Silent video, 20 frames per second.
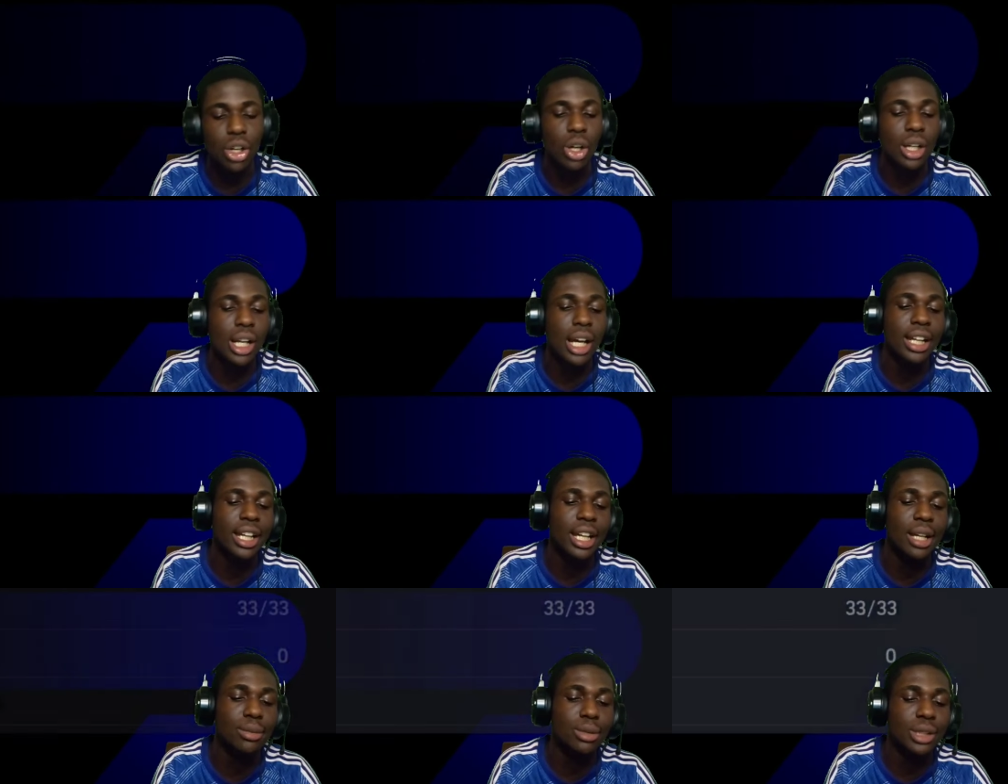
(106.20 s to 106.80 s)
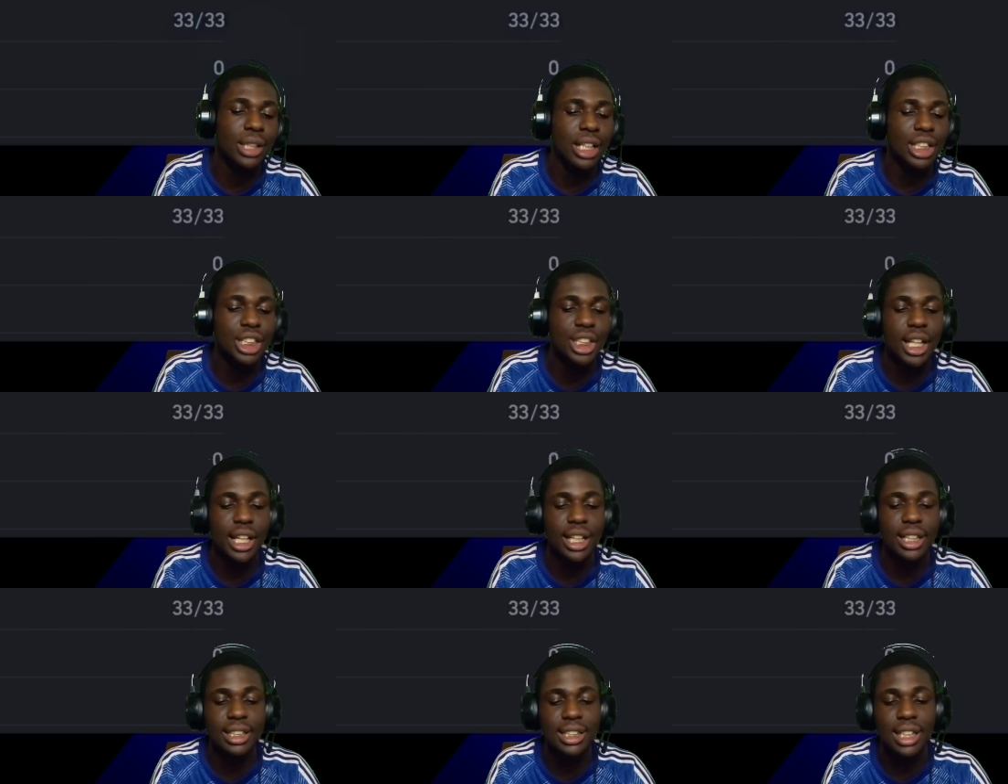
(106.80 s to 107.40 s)
online games, let's
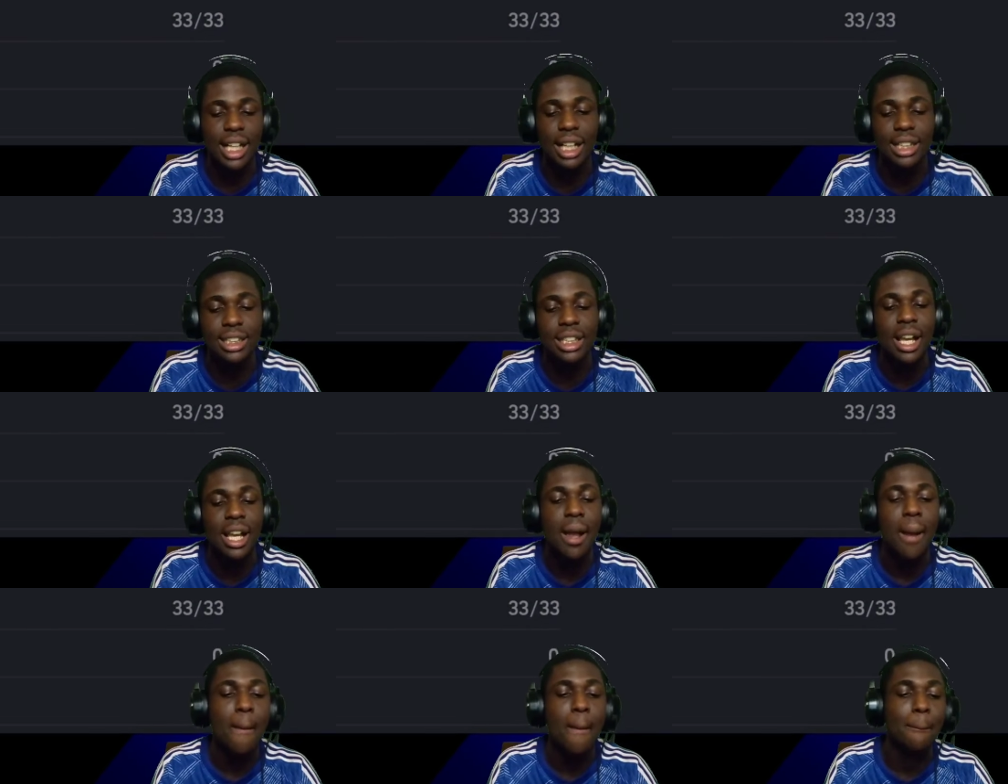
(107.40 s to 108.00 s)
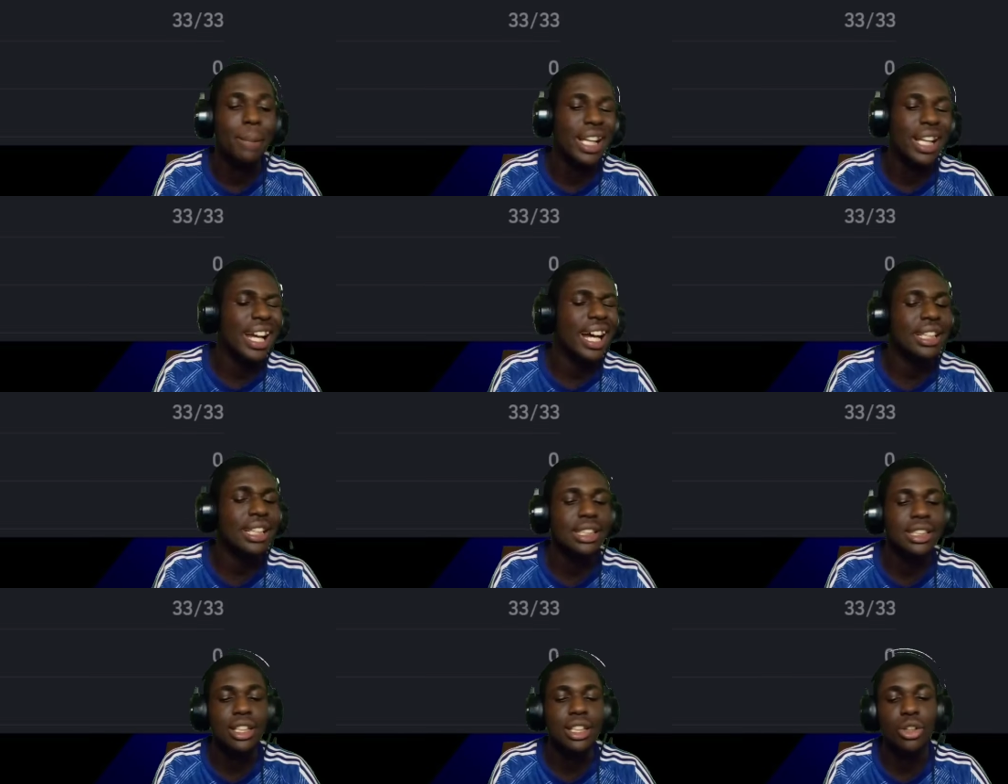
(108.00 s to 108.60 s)
check his stats.
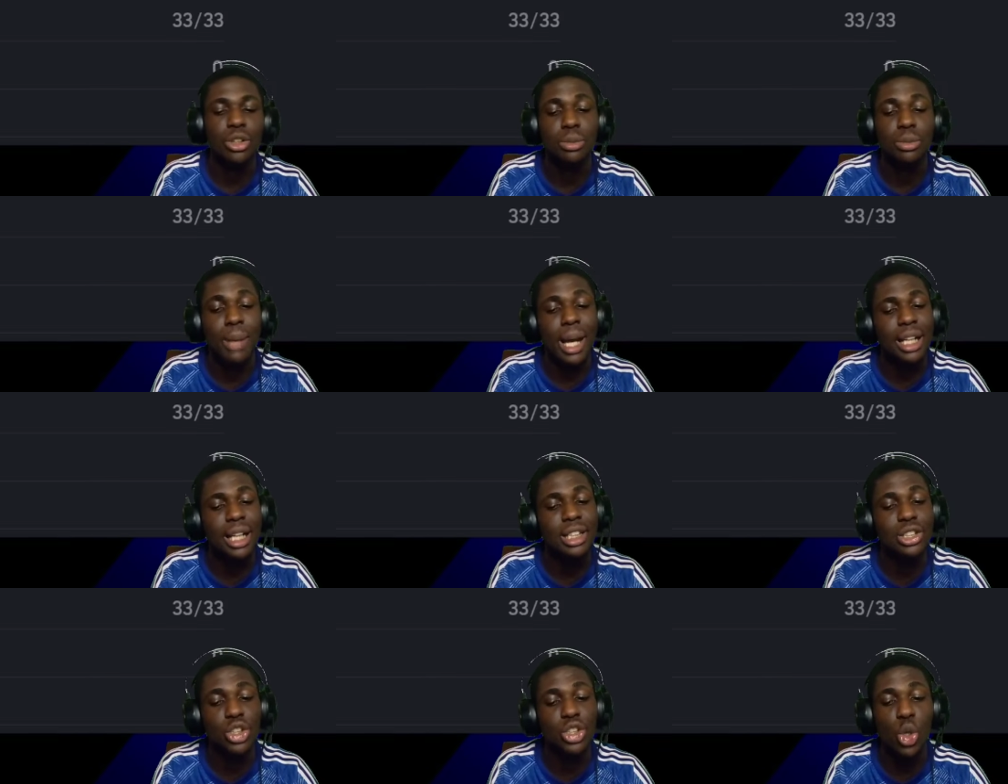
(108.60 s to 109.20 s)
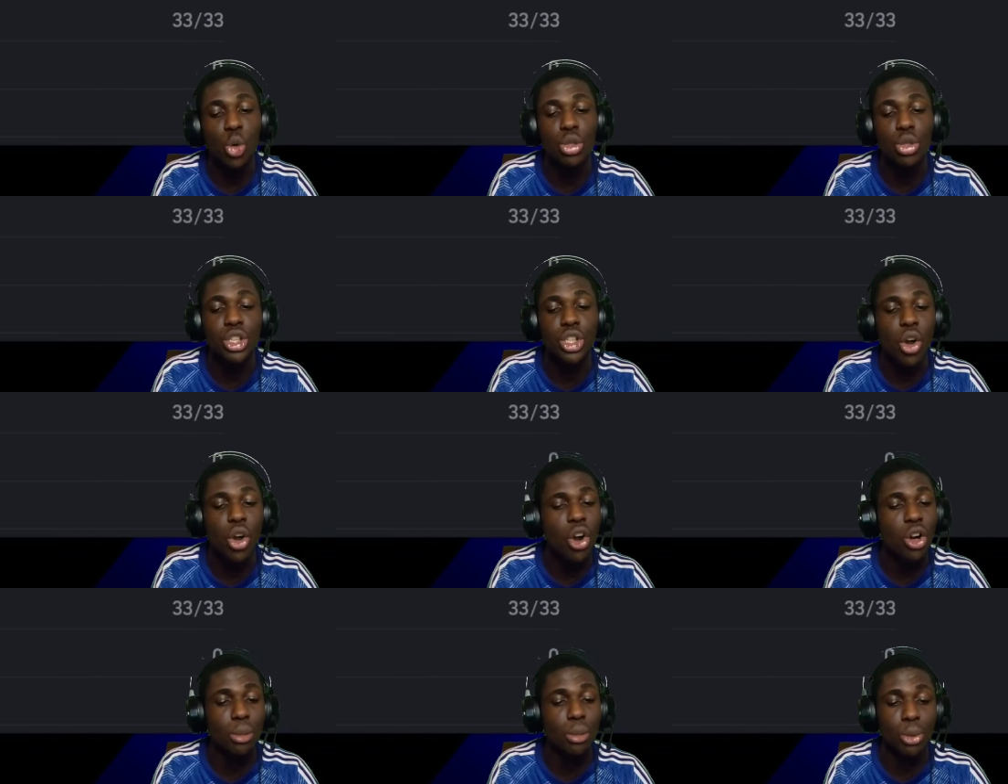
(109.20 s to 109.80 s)
Player details, man is so
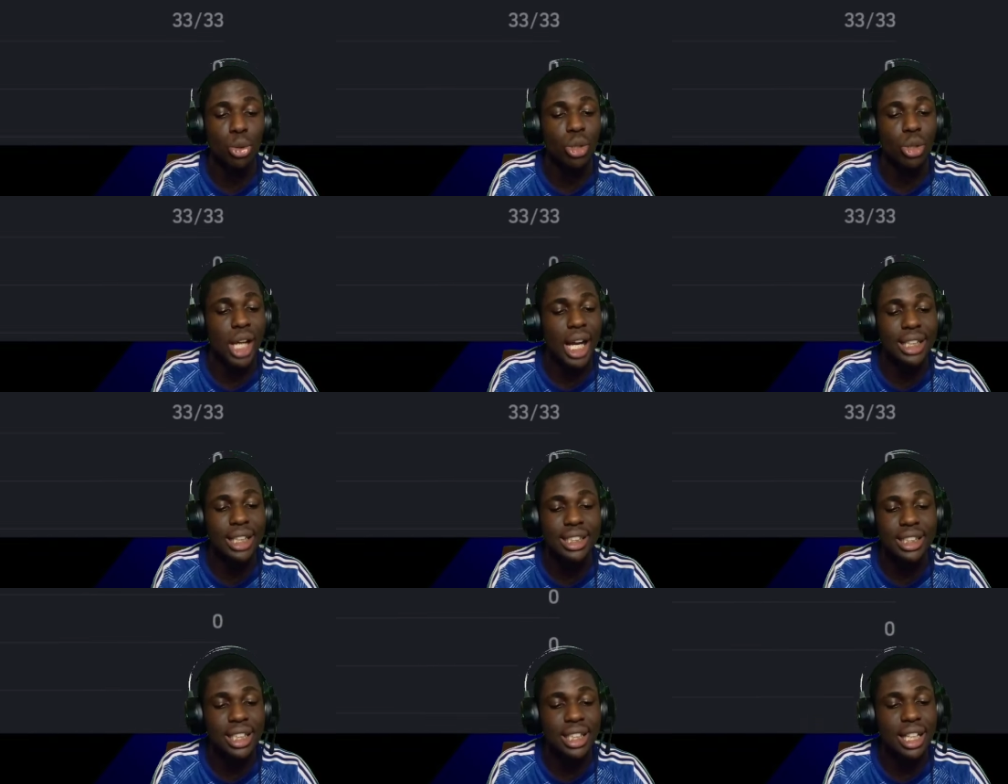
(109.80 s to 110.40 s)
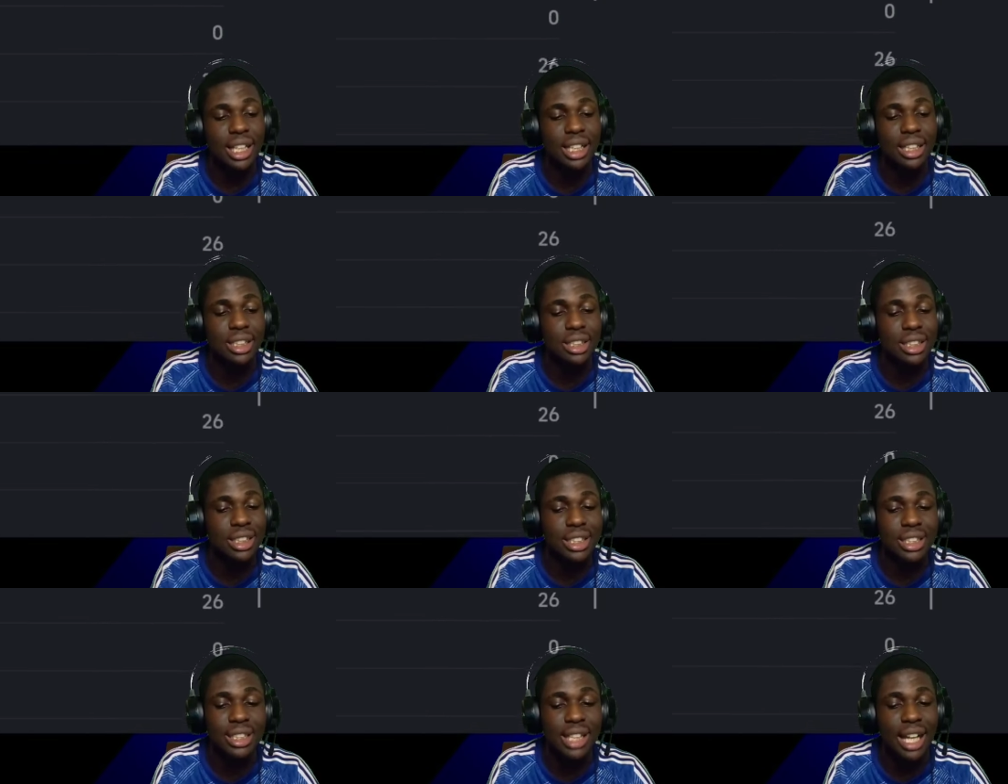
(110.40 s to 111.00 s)
young, bro.
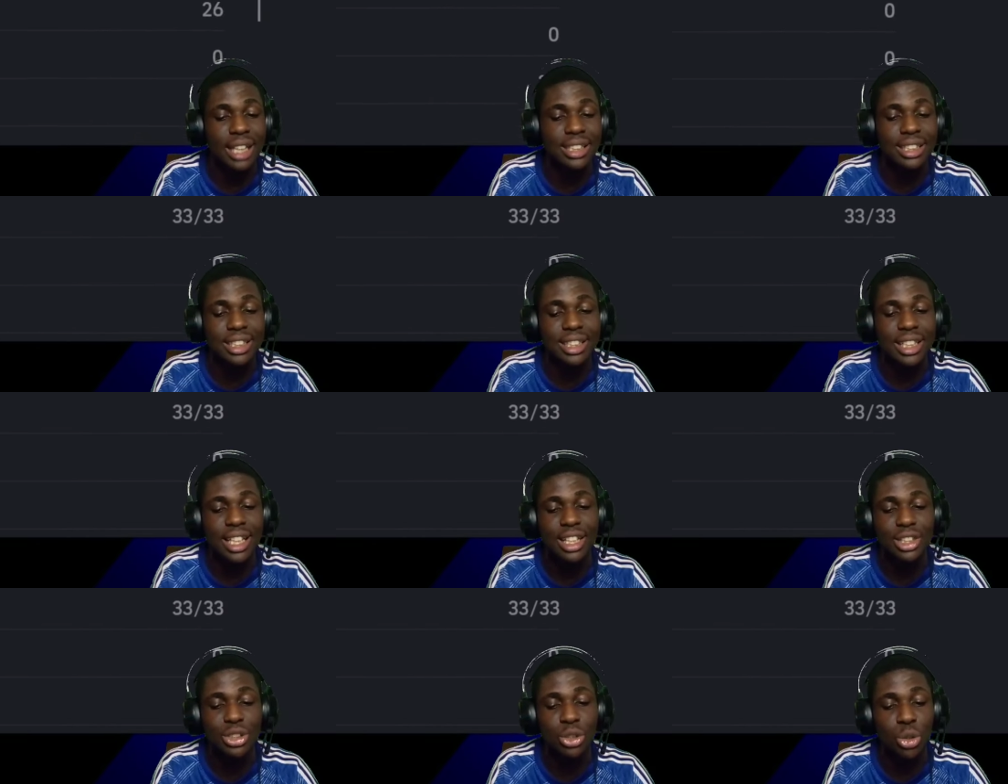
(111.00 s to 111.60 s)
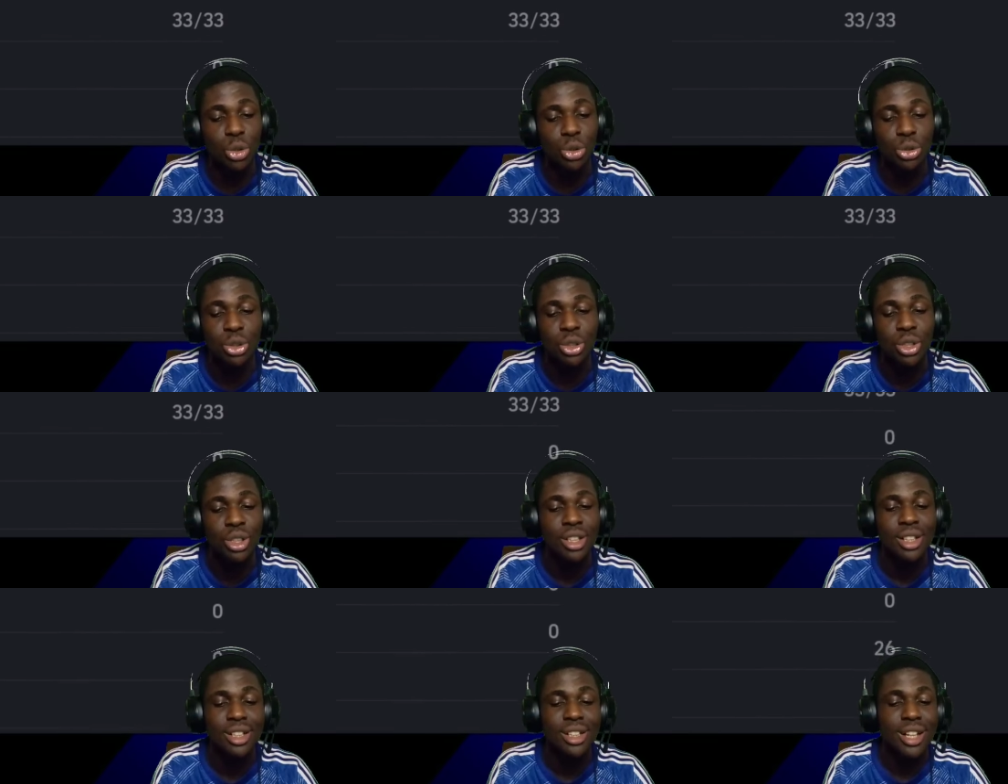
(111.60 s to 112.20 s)
19, 19 years old.
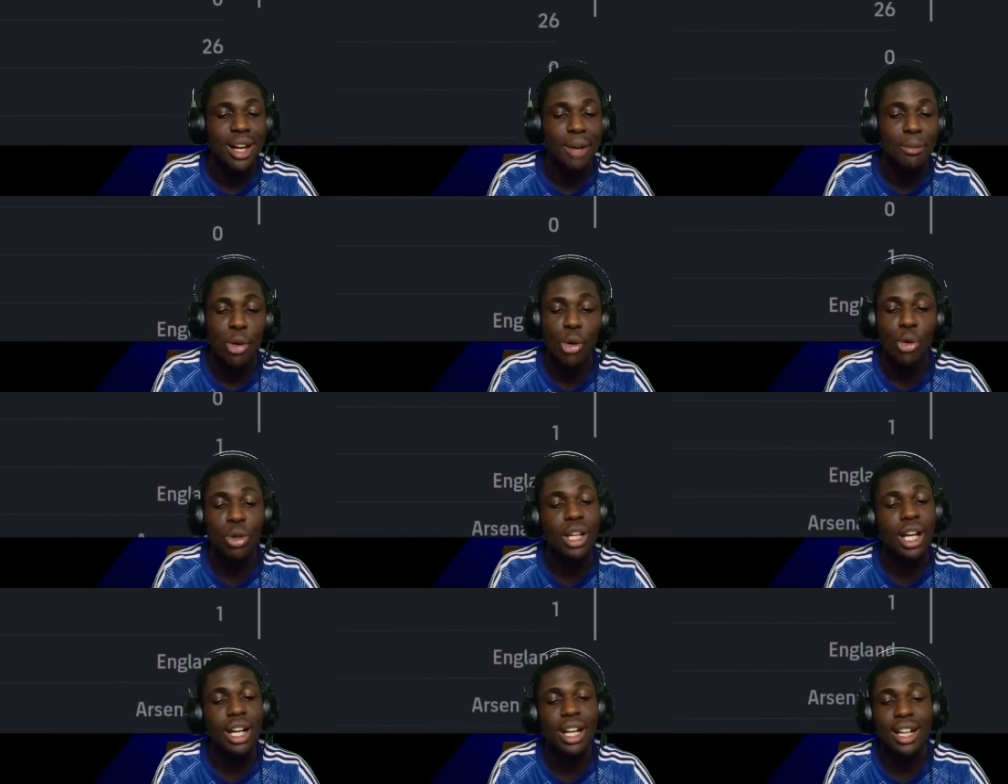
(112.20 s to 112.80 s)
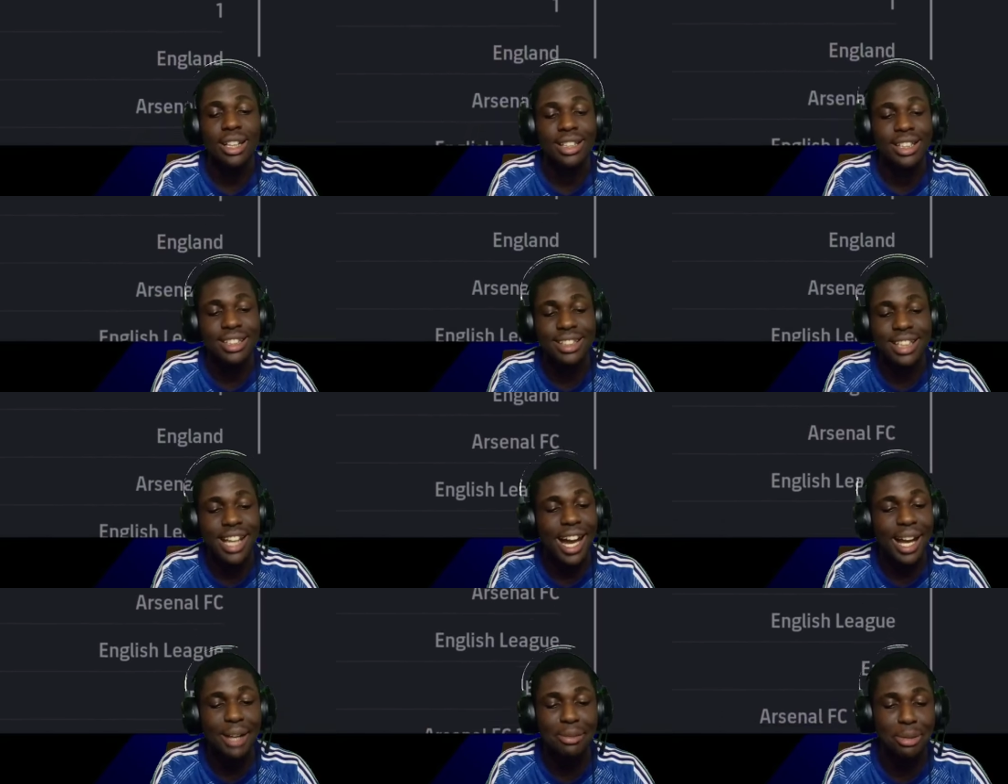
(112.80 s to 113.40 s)
I'm older than this
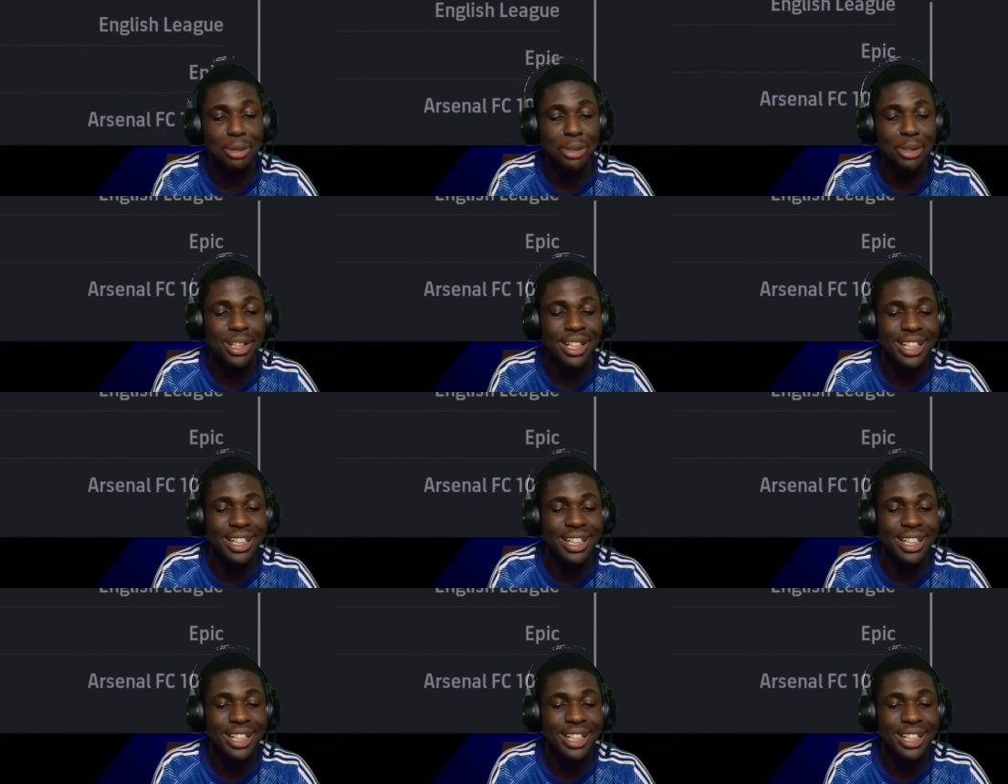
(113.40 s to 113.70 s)
guy, bro.